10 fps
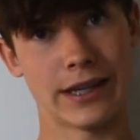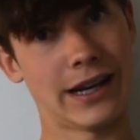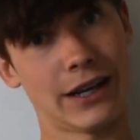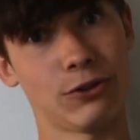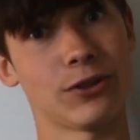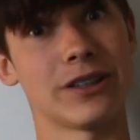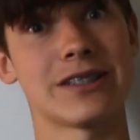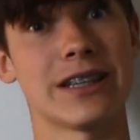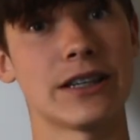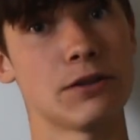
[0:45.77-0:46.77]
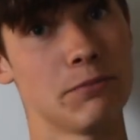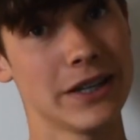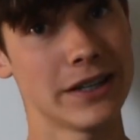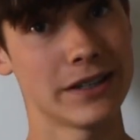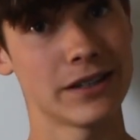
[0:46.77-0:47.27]
and how you can stay
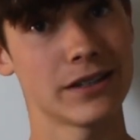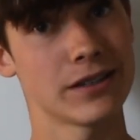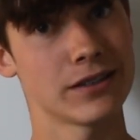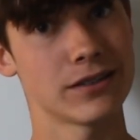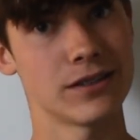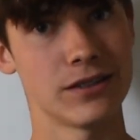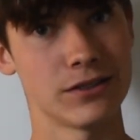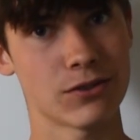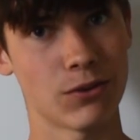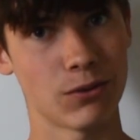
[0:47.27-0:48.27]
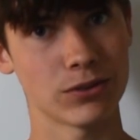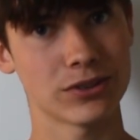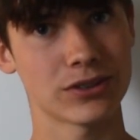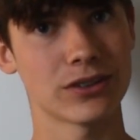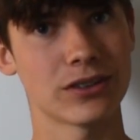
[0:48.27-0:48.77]
committed to these
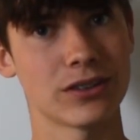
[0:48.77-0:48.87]
goals